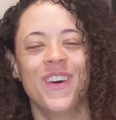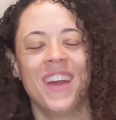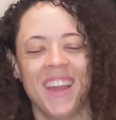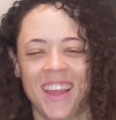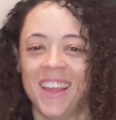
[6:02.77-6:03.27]

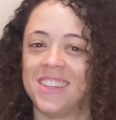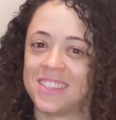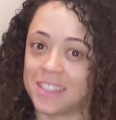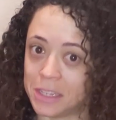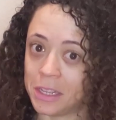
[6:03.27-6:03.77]

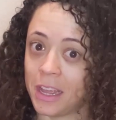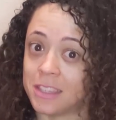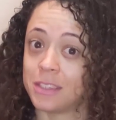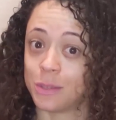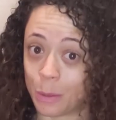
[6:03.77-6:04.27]
It
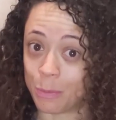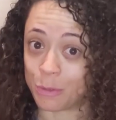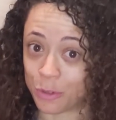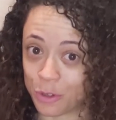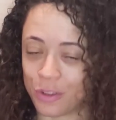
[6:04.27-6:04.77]
still has
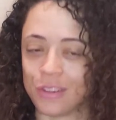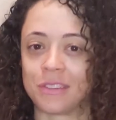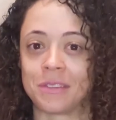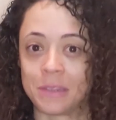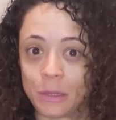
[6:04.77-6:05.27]
some
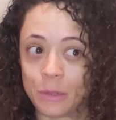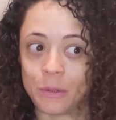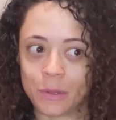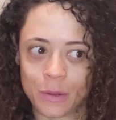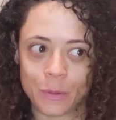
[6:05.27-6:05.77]
sugar. It's
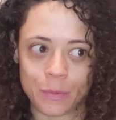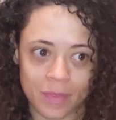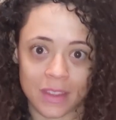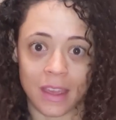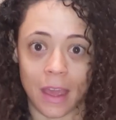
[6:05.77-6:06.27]

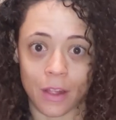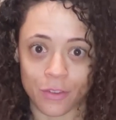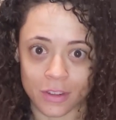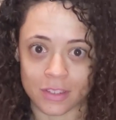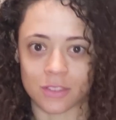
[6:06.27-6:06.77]
still,
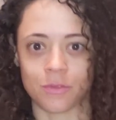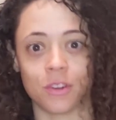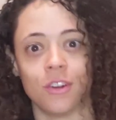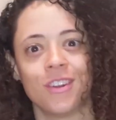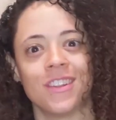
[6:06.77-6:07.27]

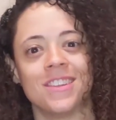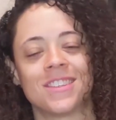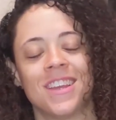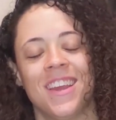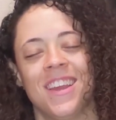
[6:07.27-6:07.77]
calories
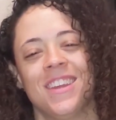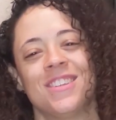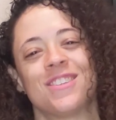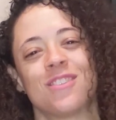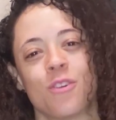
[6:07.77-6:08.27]
regardless.
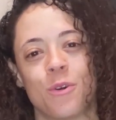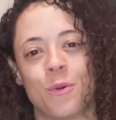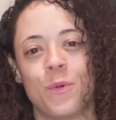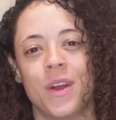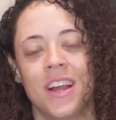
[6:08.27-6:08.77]

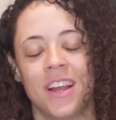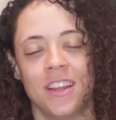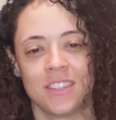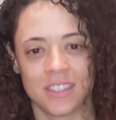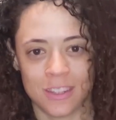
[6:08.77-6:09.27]
So
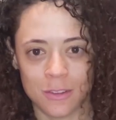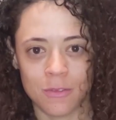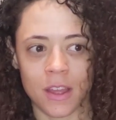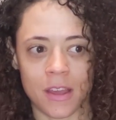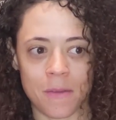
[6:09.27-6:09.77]

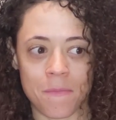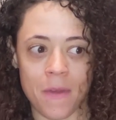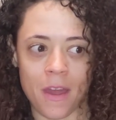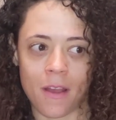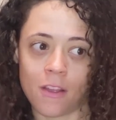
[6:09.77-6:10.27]
still,
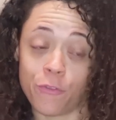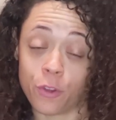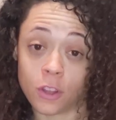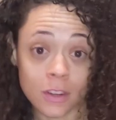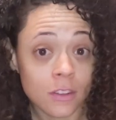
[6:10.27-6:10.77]

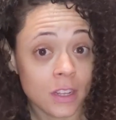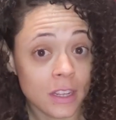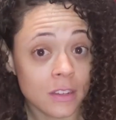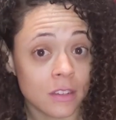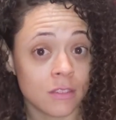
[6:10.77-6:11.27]
if you're
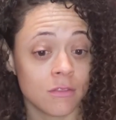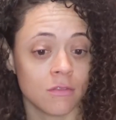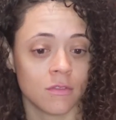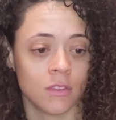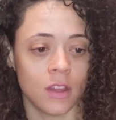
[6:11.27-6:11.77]
gonna
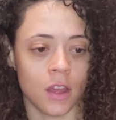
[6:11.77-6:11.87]
eat